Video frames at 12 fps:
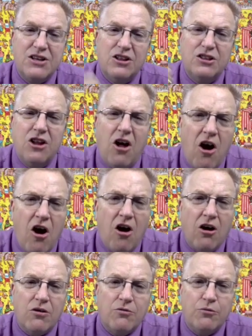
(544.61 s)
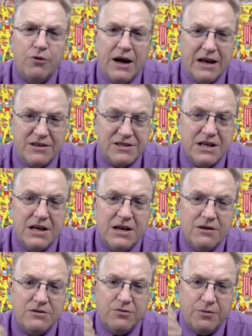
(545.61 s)
a long race
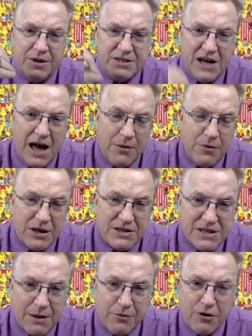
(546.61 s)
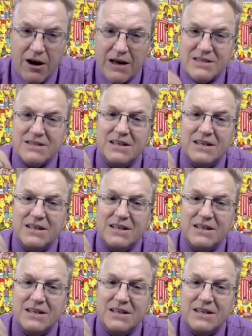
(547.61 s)
from the time we accept Christ